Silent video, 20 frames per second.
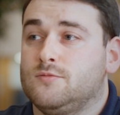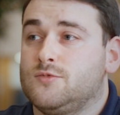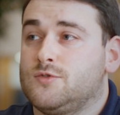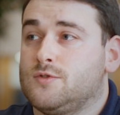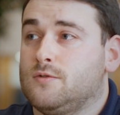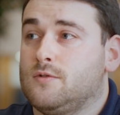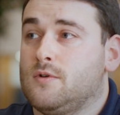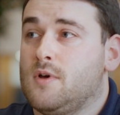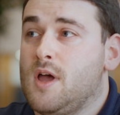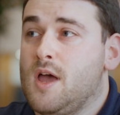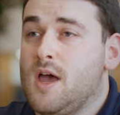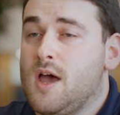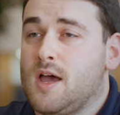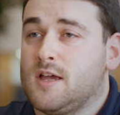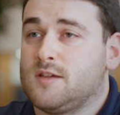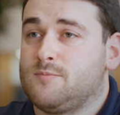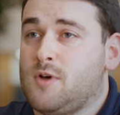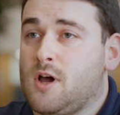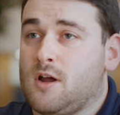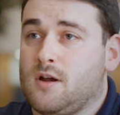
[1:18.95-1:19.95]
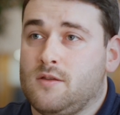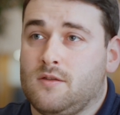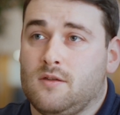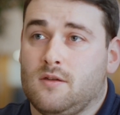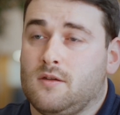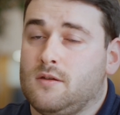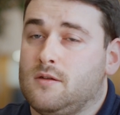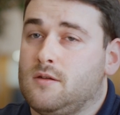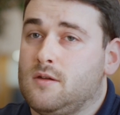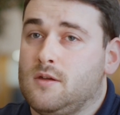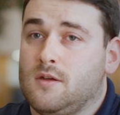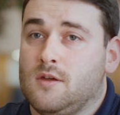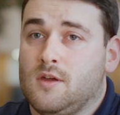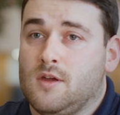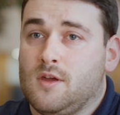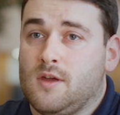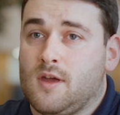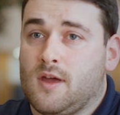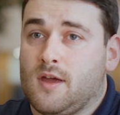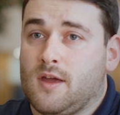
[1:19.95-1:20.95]
So as part of the
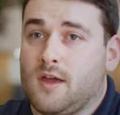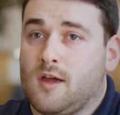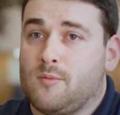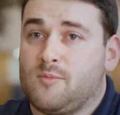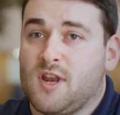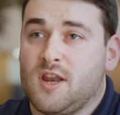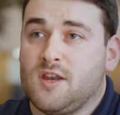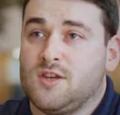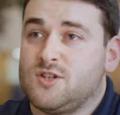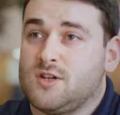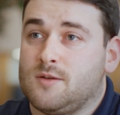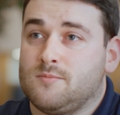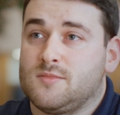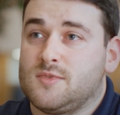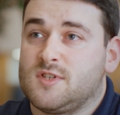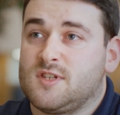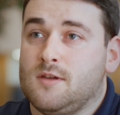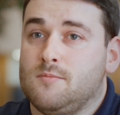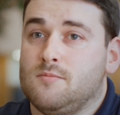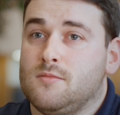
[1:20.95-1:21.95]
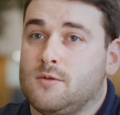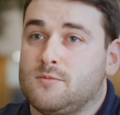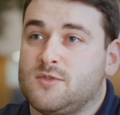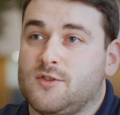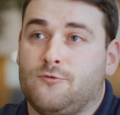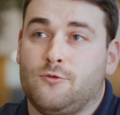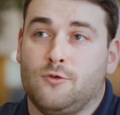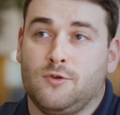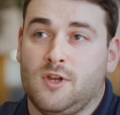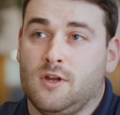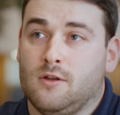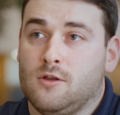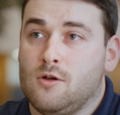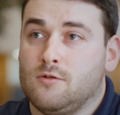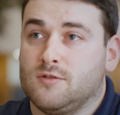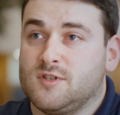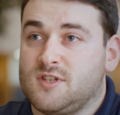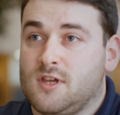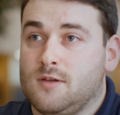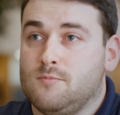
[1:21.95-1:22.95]
apprenticeship scheme, it was a
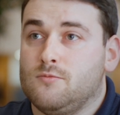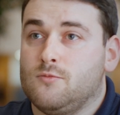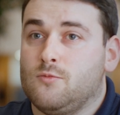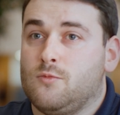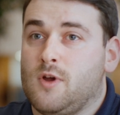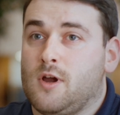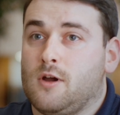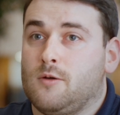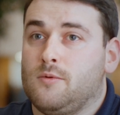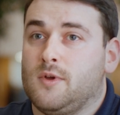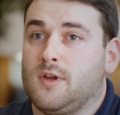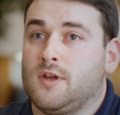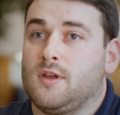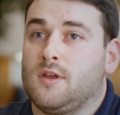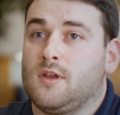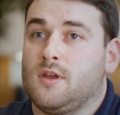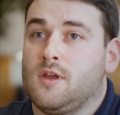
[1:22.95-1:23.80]
4-year-long scheme where we